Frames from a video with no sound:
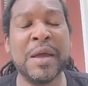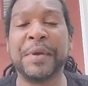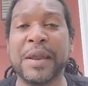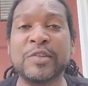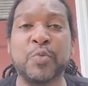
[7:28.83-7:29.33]

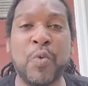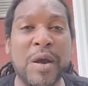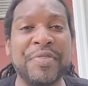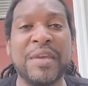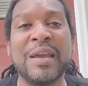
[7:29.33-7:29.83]
Now that's
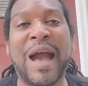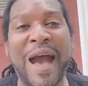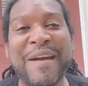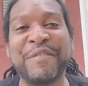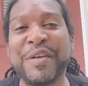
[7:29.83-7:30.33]
one thing
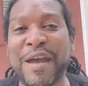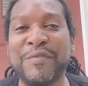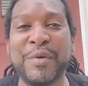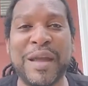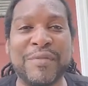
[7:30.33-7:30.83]
I've
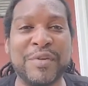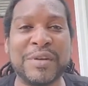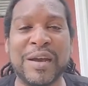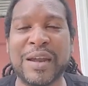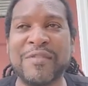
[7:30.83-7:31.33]
never ever
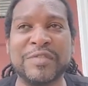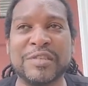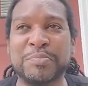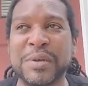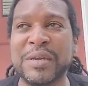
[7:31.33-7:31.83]
done. I've
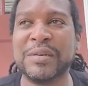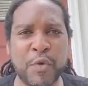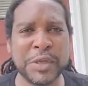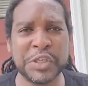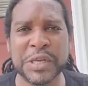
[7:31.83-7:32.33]
just been
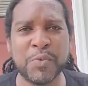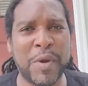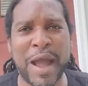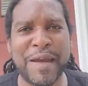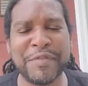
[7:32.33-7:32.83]
fortunate
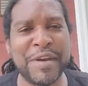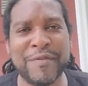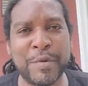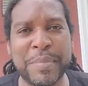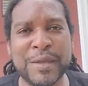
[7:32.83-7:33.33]
where I've
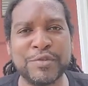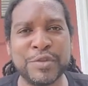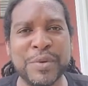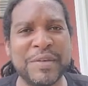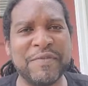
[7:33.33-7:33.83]
never been
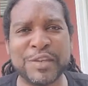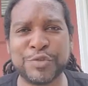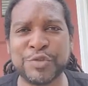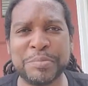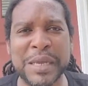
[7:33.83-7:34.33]
to an
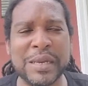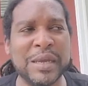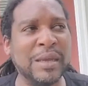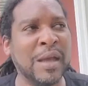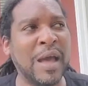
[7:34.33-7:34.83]
investors meeting.